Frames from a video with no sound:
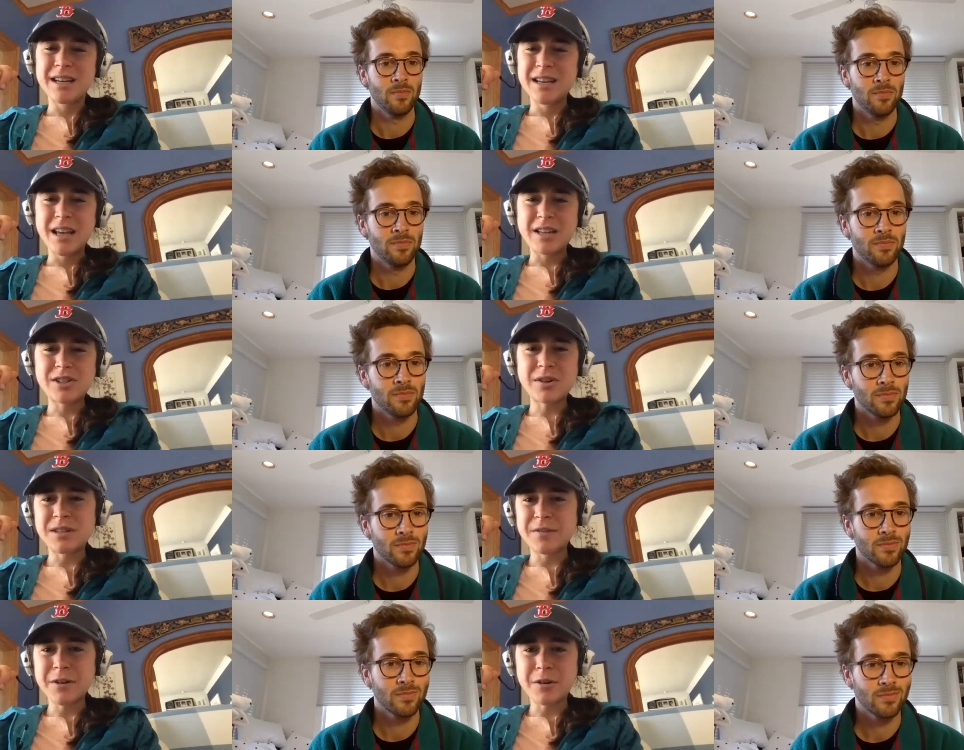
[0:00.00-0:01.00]
Speaker 1: it's so
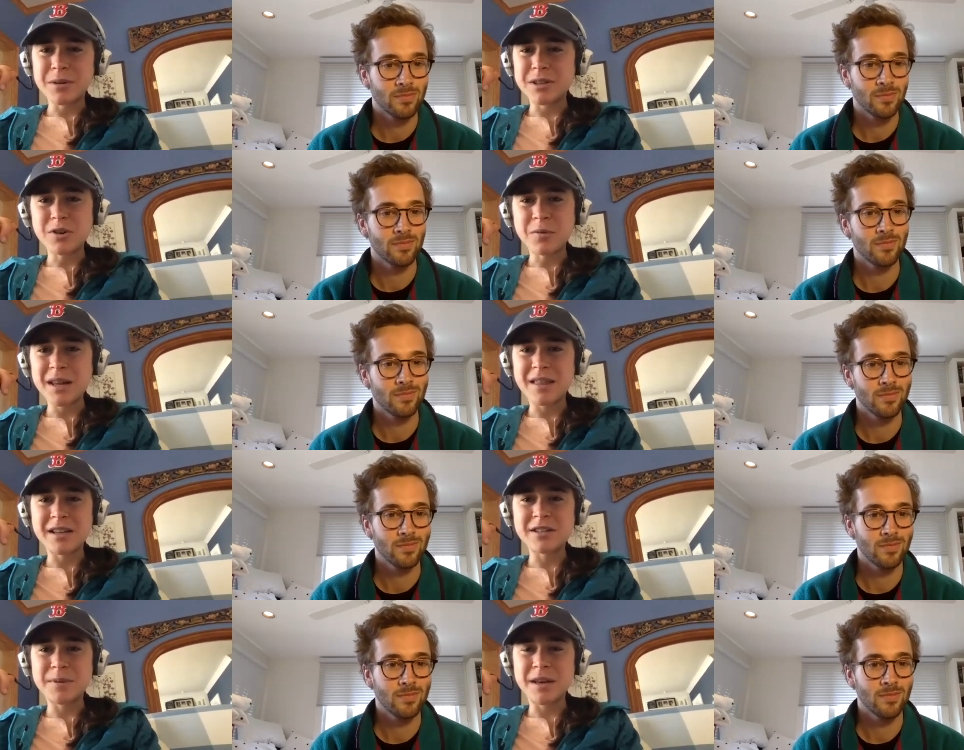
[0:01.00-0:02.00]
difficult with so many
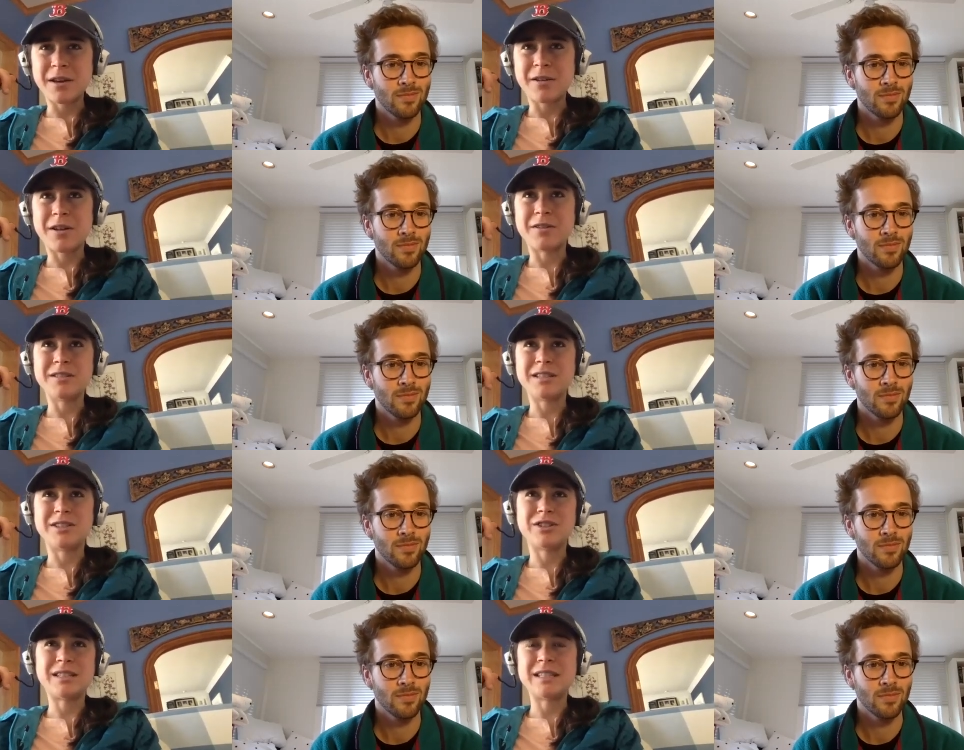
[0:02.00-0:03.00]
things being closed
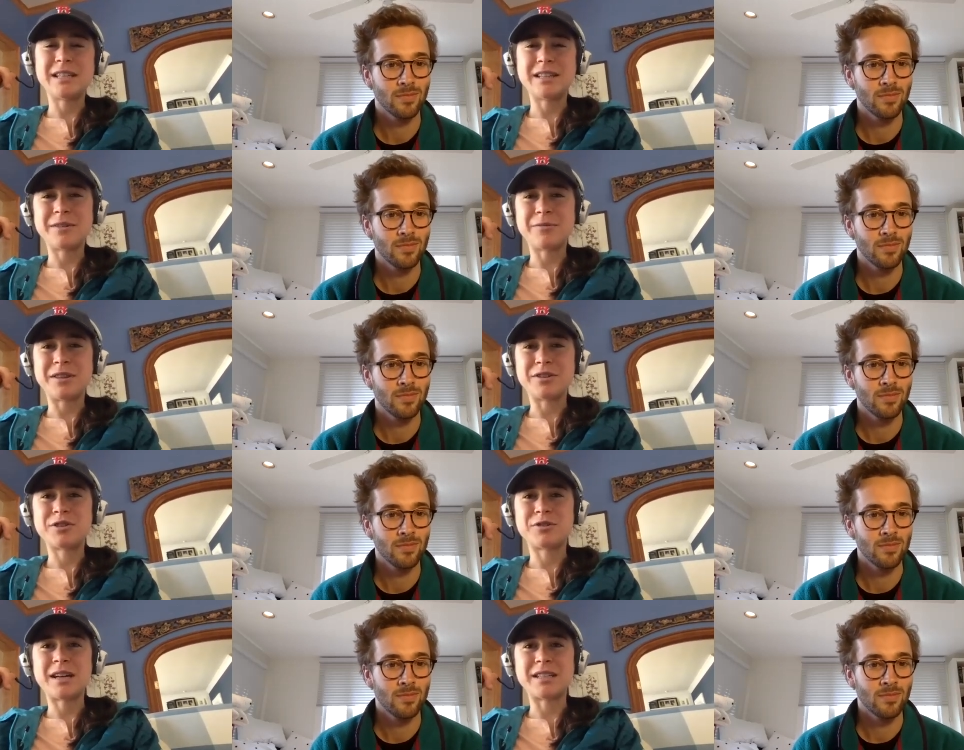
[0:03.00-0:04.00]
and just dealing with the
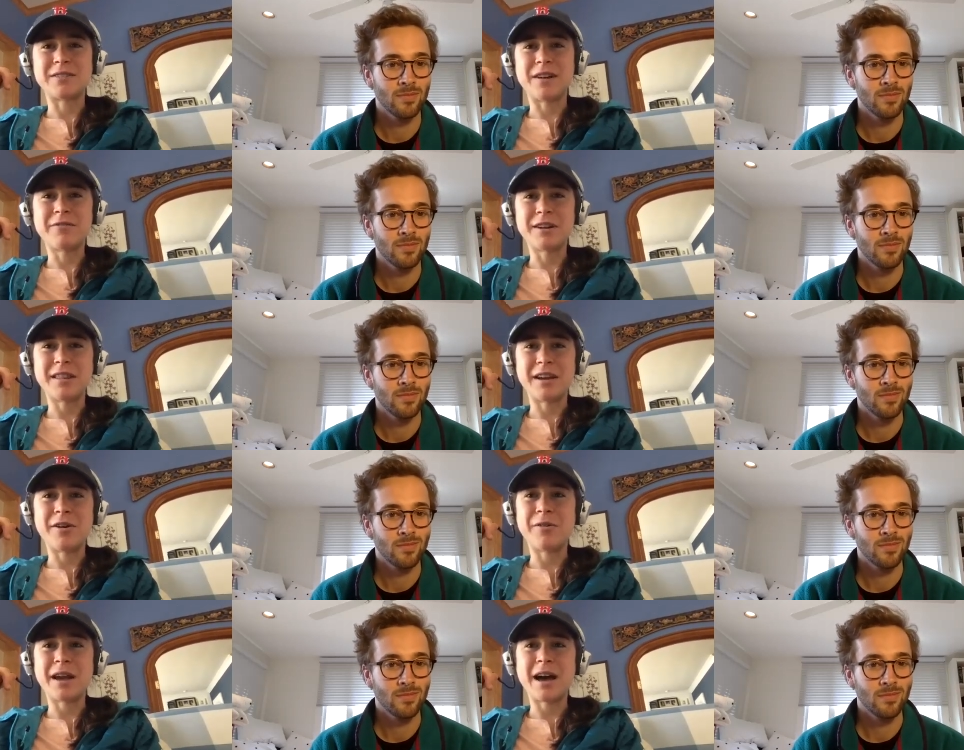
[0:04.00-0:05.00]
stress of everything
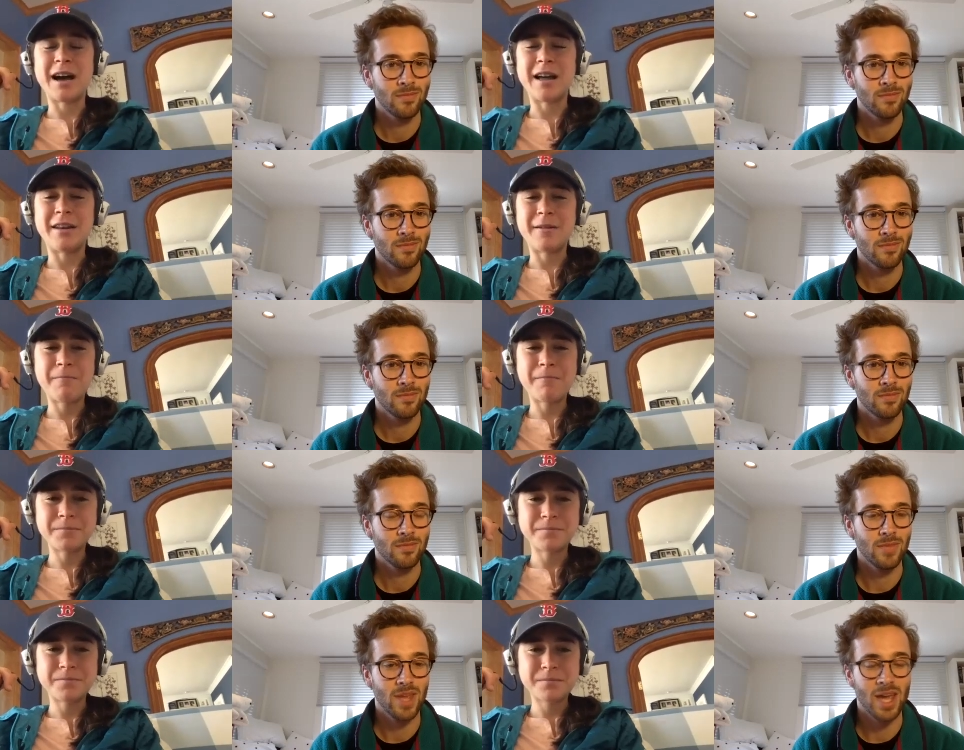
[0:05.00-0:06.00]
going on
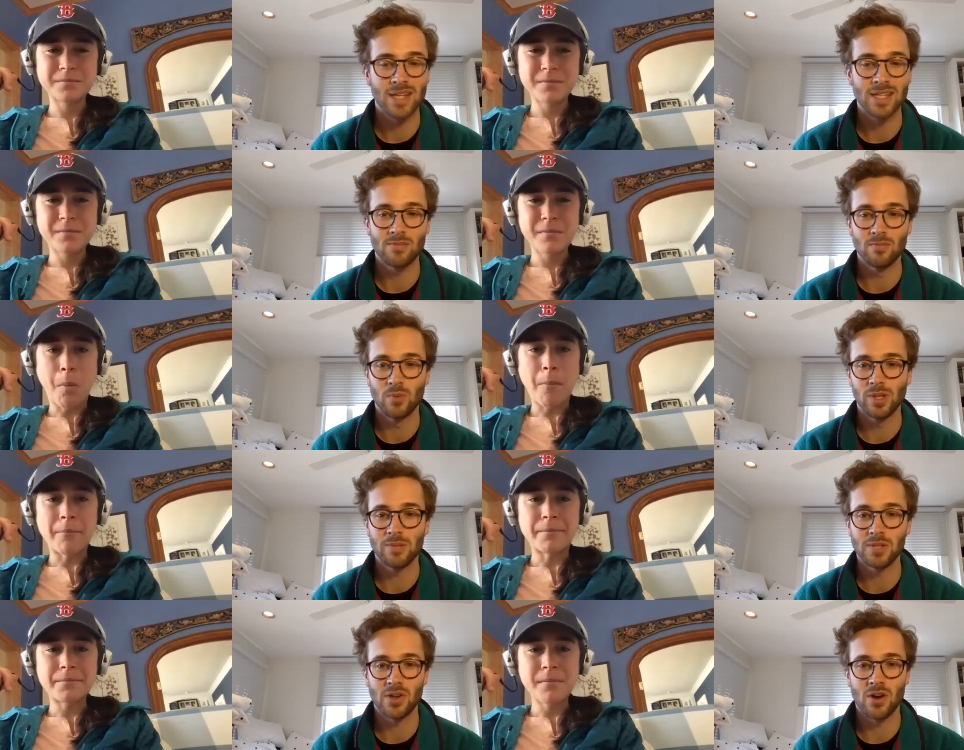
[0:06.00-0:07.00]
Speaker 2: yeah, it's
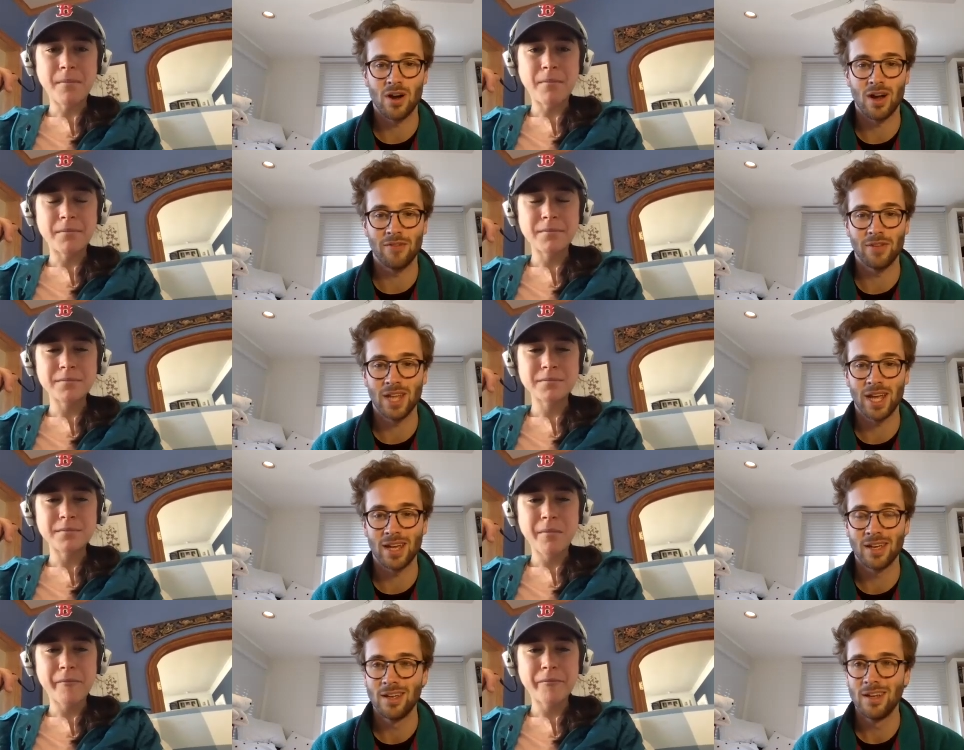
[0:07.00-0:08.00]
really bizarre. I feel
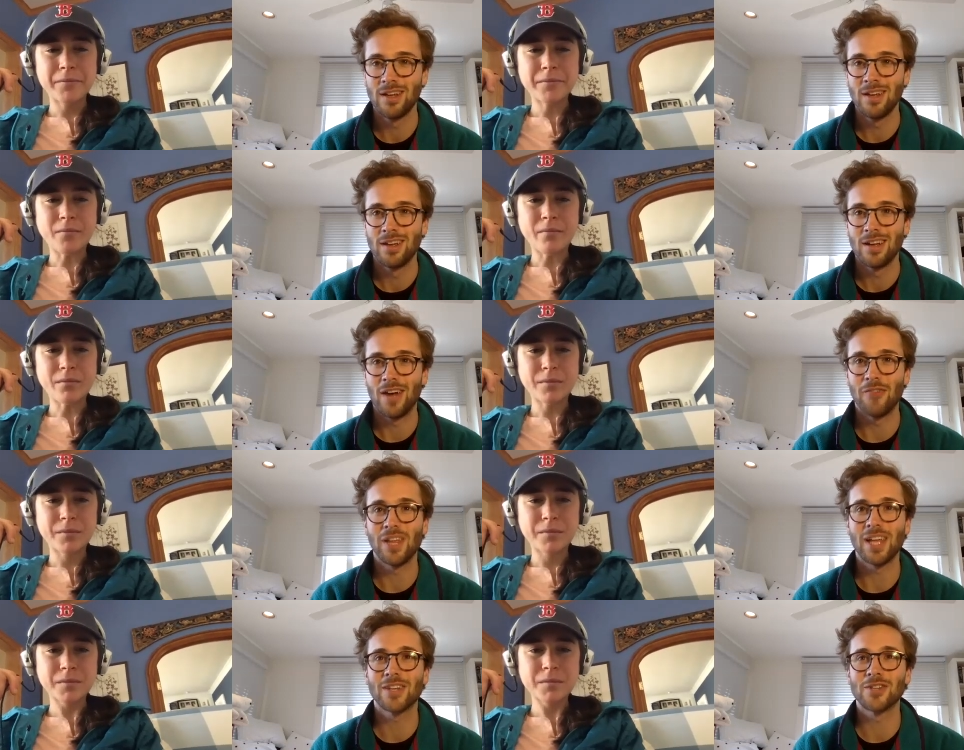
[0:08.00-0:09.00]
like I
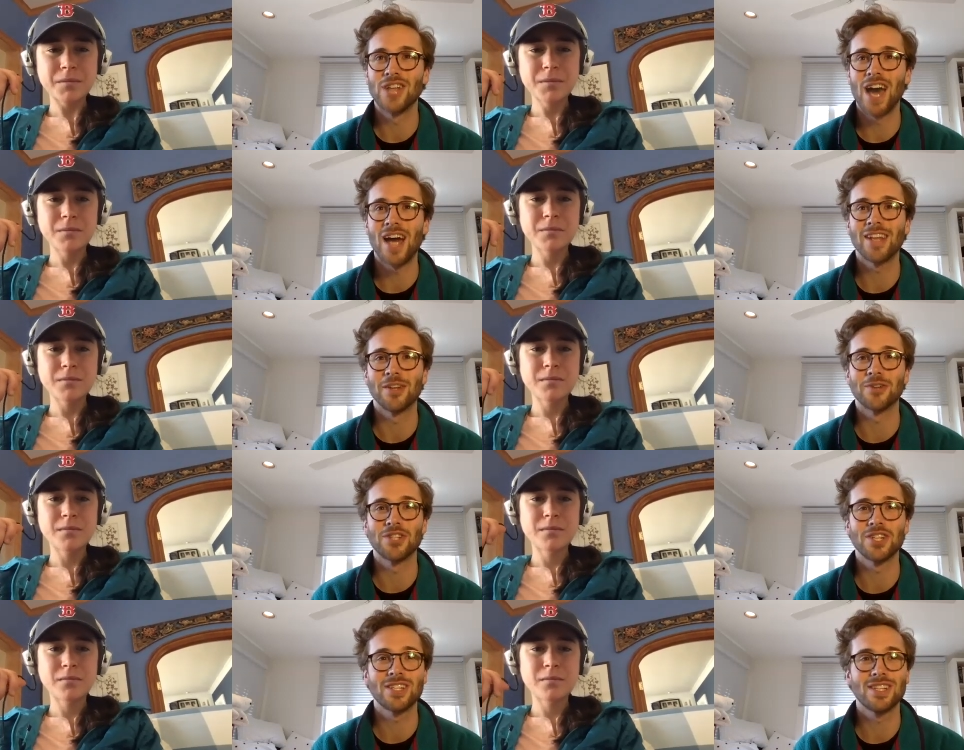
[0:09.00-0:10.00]
feel like there's not
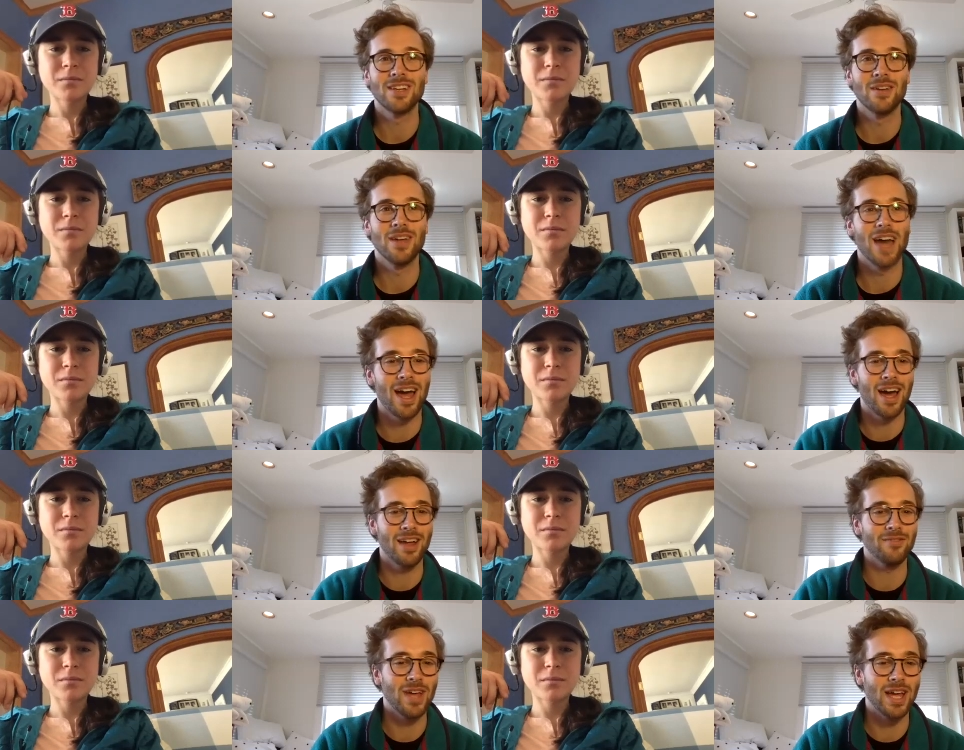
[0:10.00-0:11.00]
there's just I,
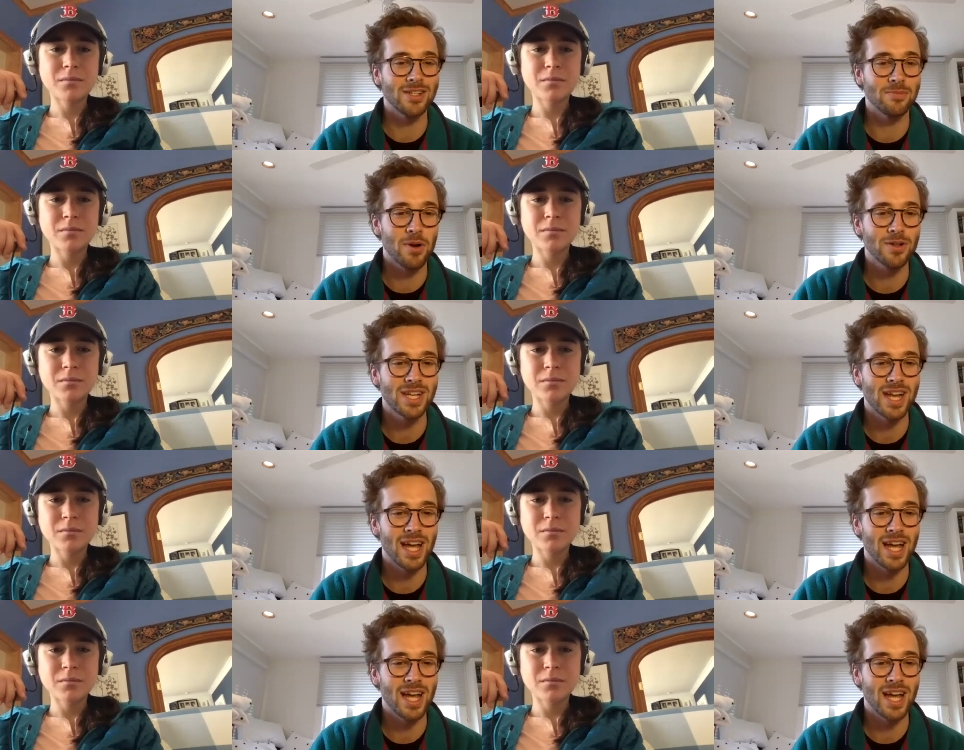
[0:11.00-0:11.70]
I, as a person I